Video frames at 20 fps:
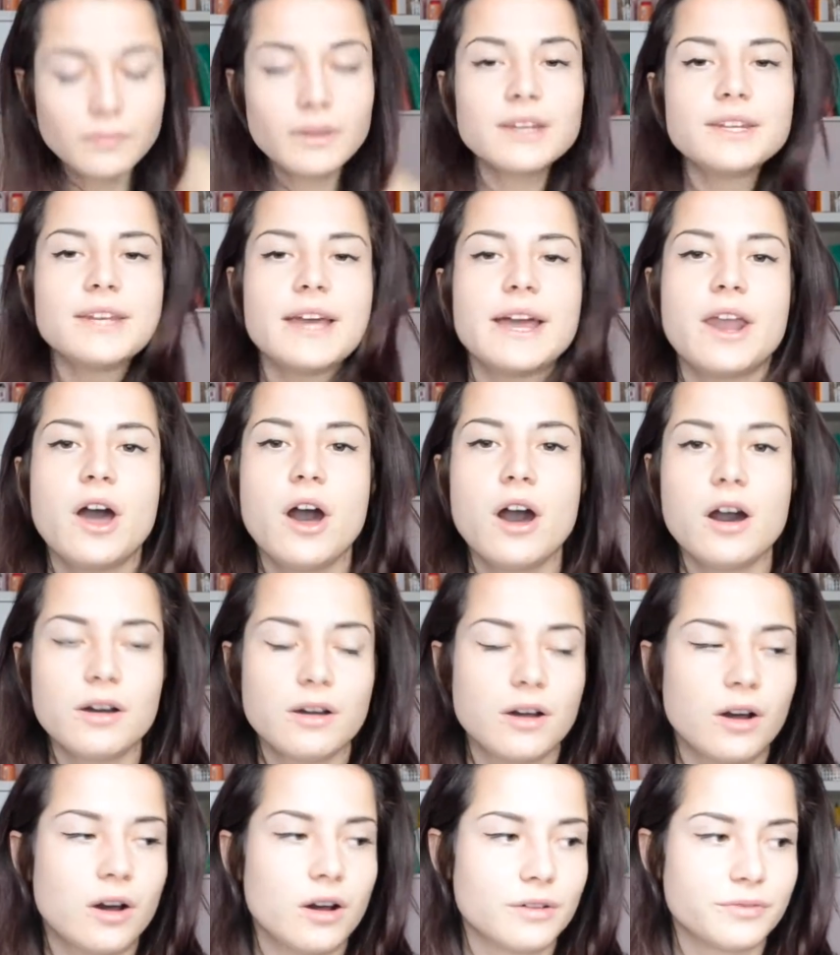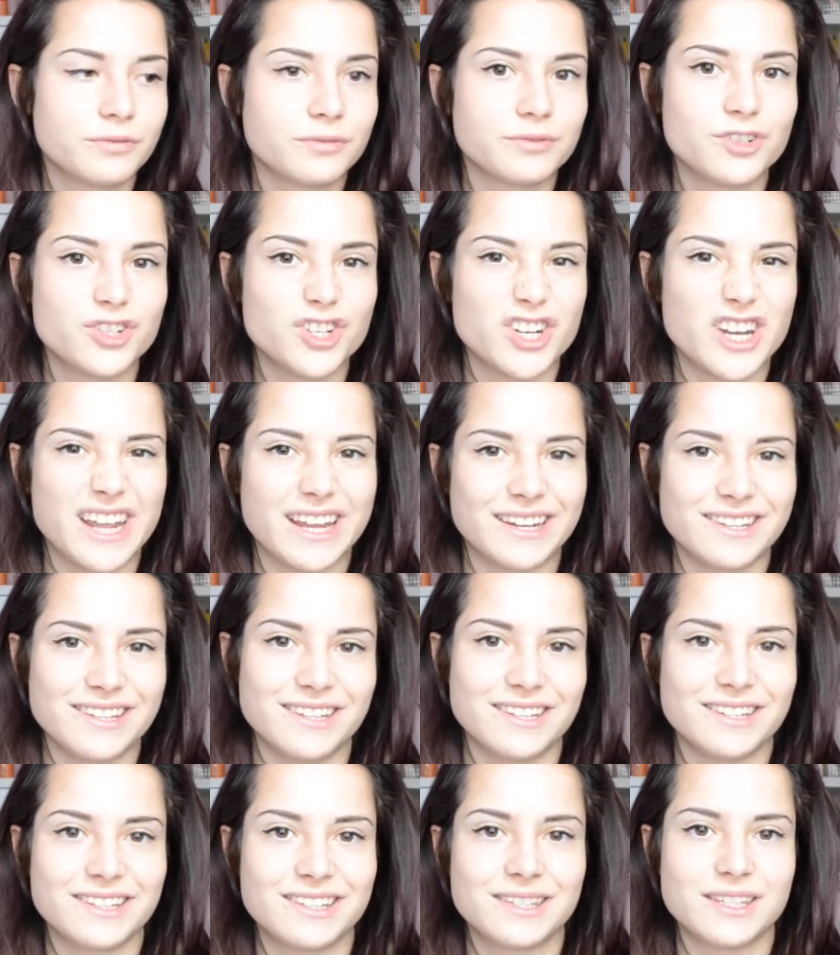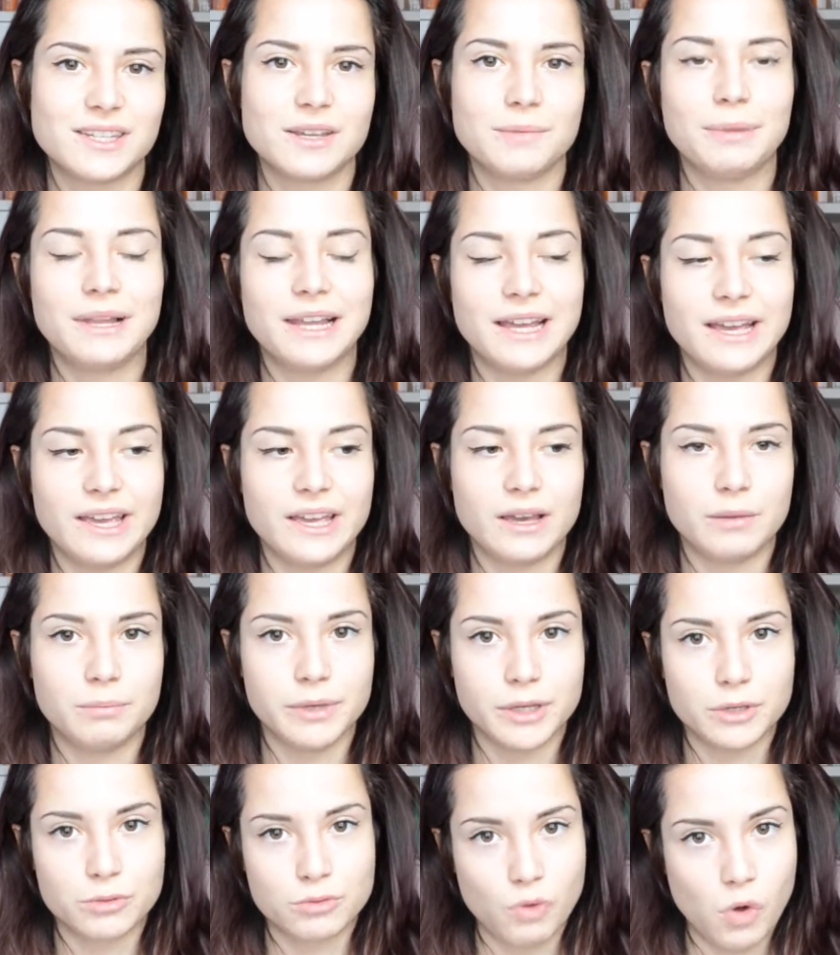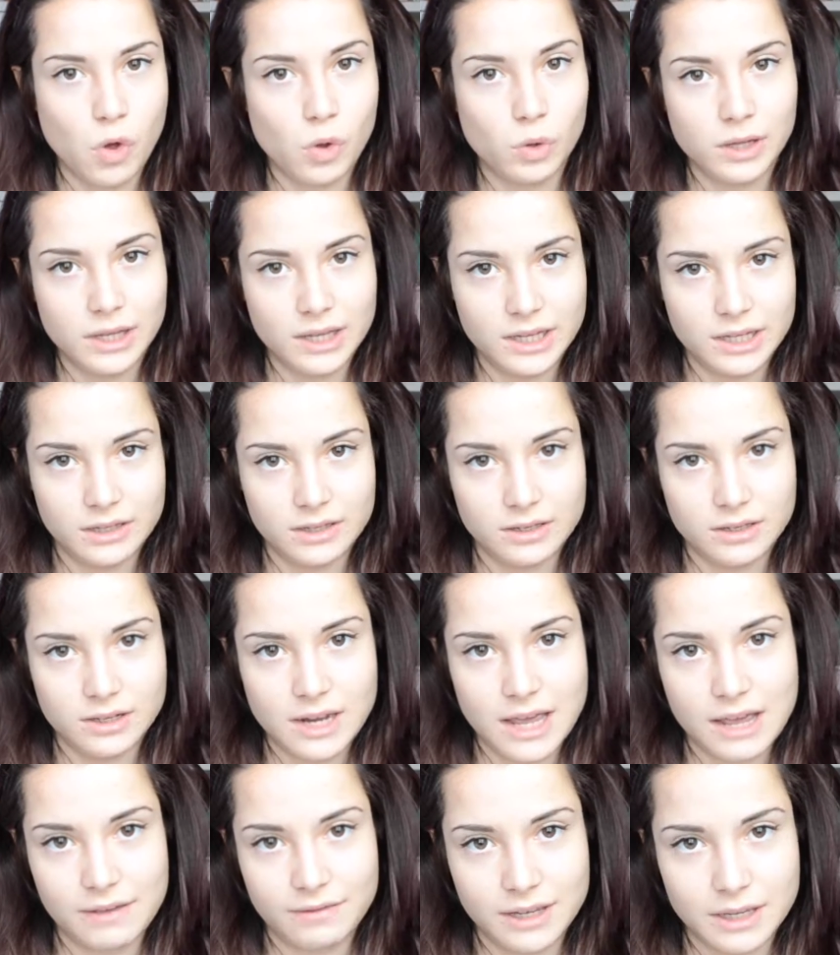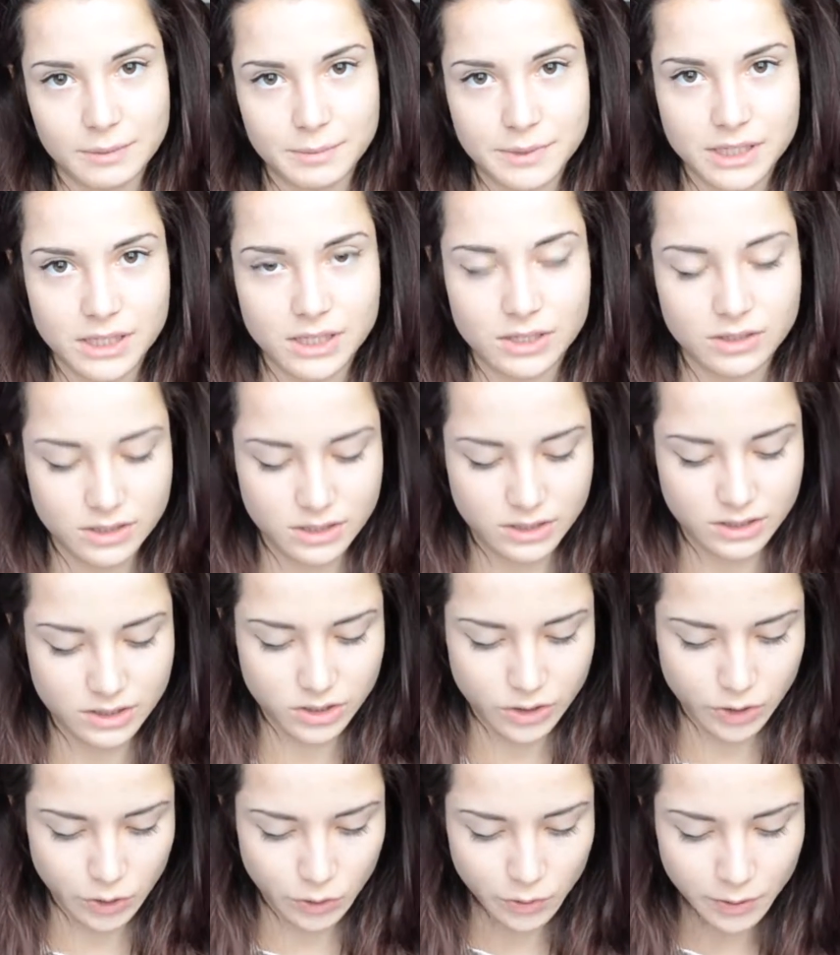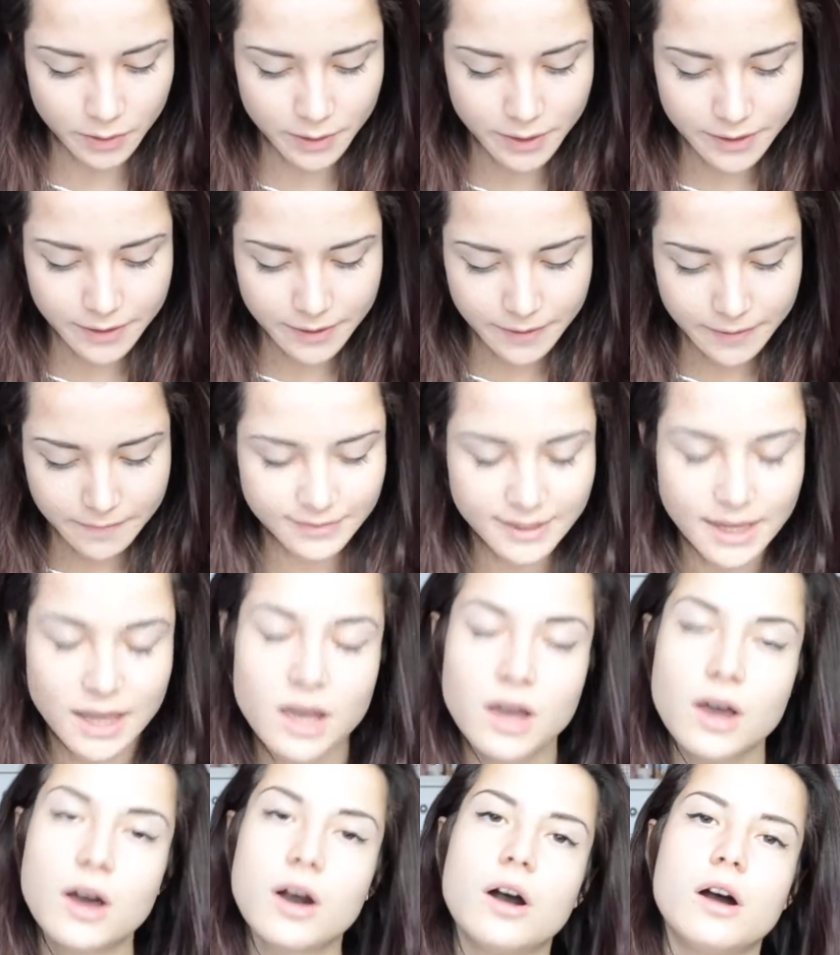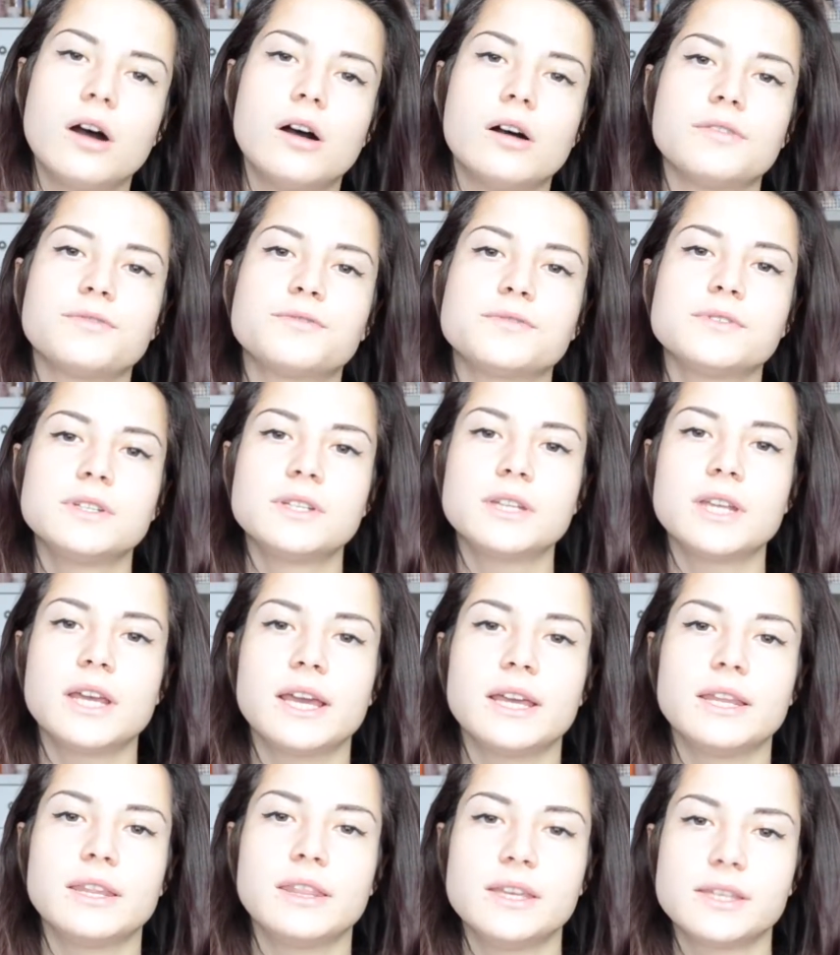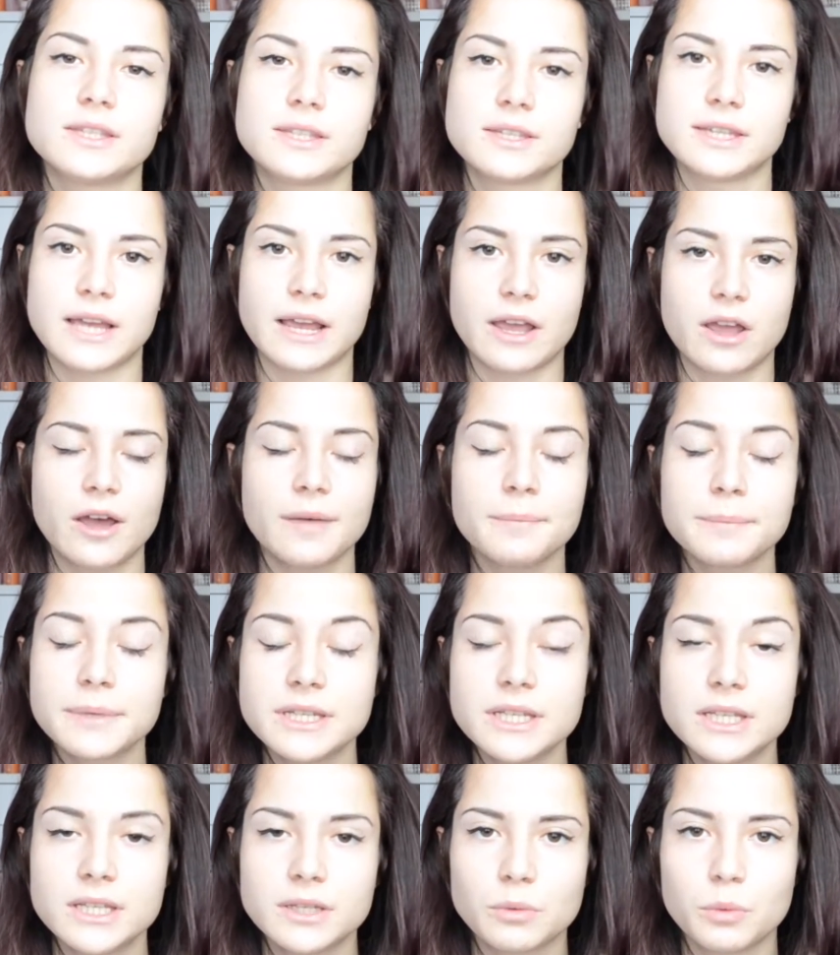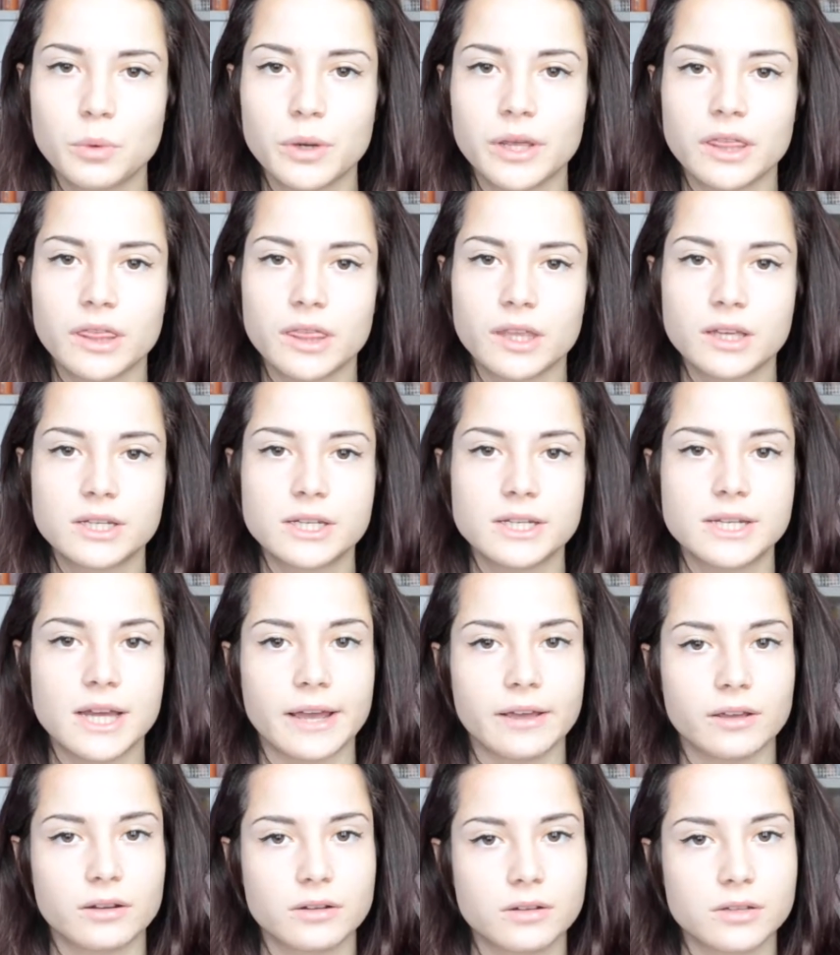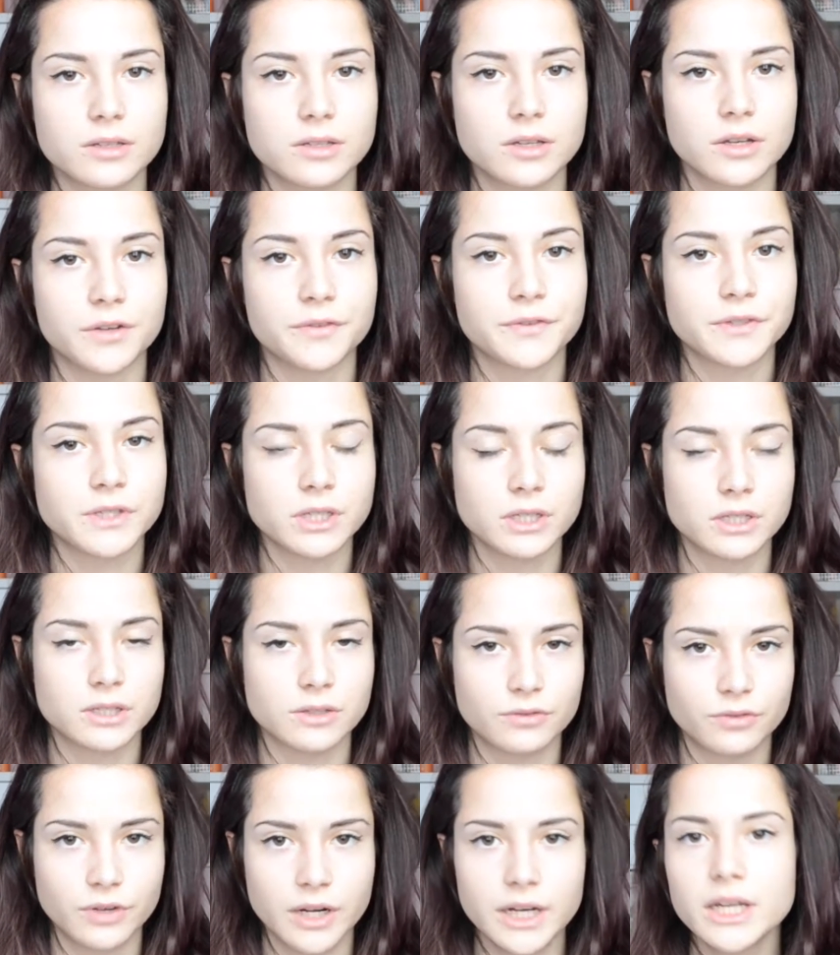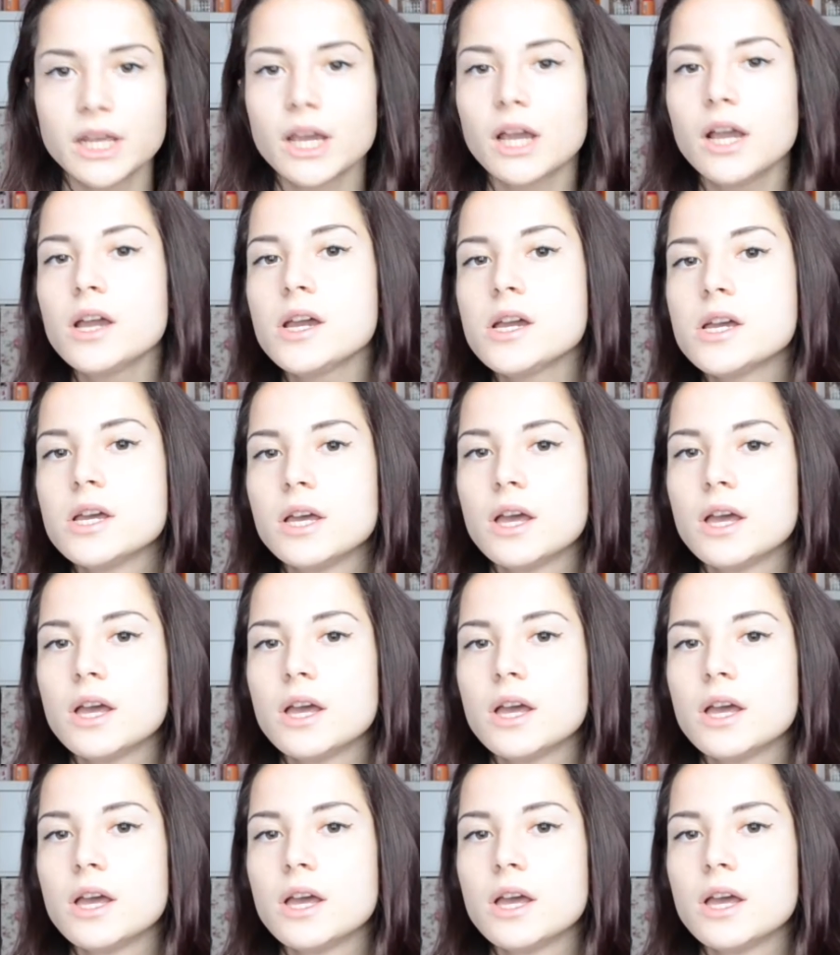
then how often genetics play a big role in having a psychosis too. Often this is accompanied with the diagnosis of schizophrenia,